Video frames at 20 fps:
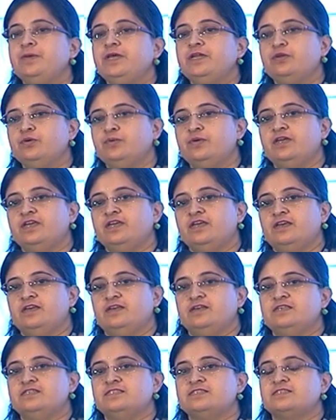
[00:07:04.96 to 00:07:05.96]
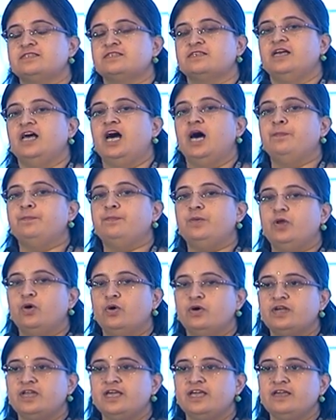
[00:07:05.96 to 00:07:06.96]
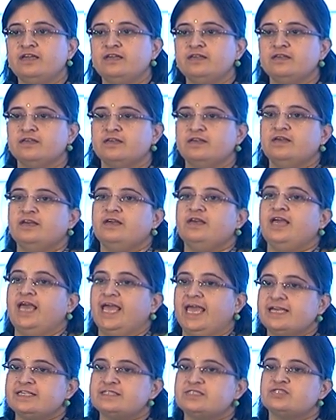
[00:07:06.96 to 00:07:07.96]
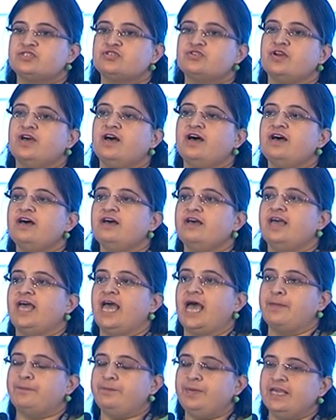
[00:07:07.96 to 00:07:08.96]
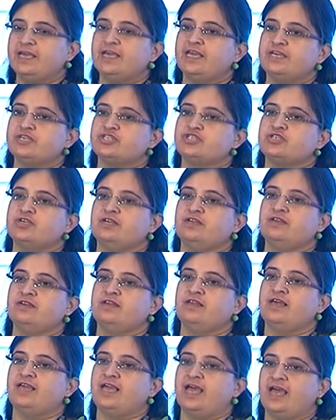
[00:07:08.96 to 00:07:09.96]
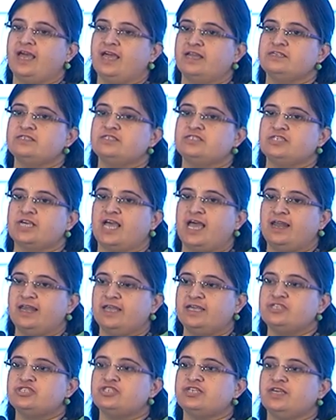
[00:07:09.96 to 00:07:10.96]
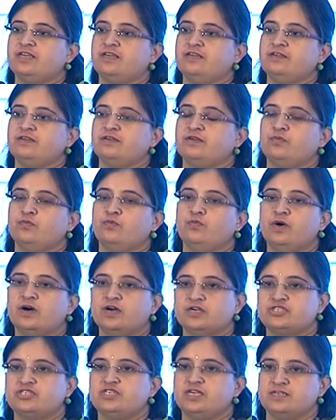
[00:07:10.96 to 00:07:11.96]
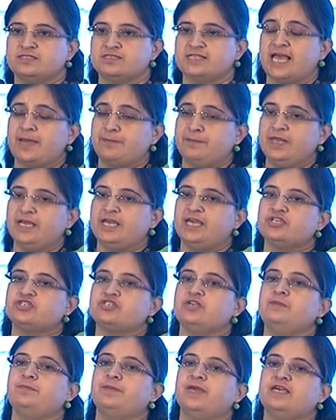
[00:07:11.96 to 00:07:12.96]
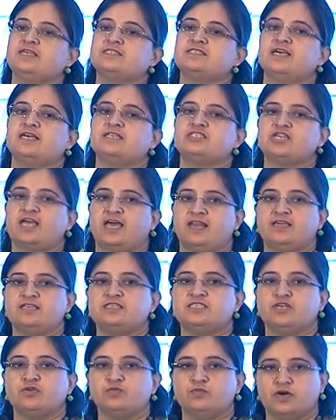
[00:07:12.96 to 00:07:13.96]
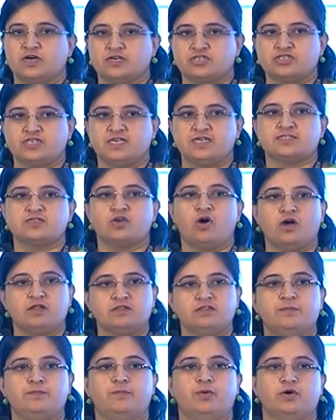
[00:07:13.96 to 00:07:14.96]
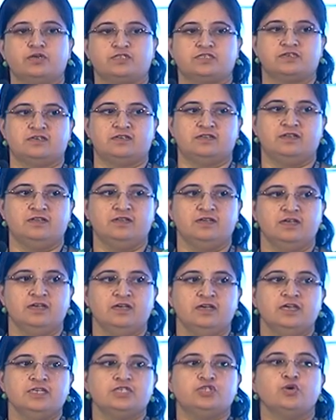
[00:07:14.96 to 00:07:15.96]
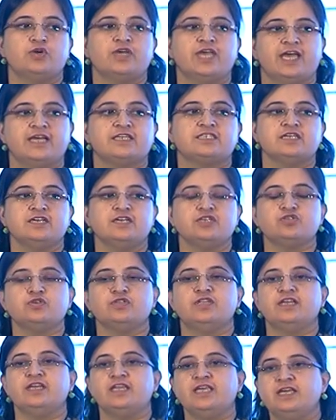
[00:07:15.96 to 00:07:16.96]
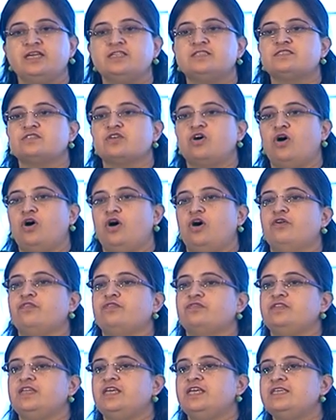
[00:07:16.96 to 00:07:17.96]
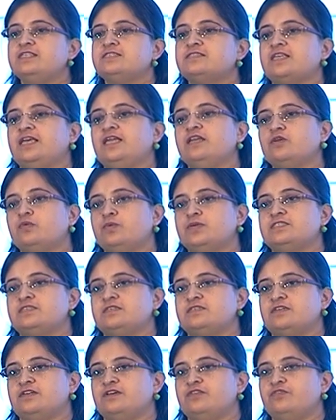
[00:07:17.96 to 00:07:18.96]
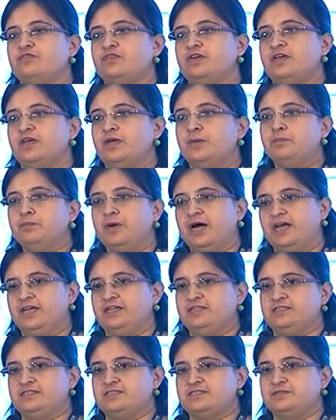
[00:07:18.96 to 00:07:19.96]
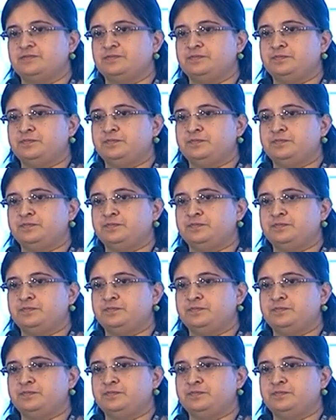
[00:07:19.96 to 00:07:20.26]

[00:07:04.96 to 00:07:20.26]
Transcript: be doing is uploading extra application and challenging worksheets, application-based and challenging worksheets on the portal to cater to the needs of these inquisitive minds.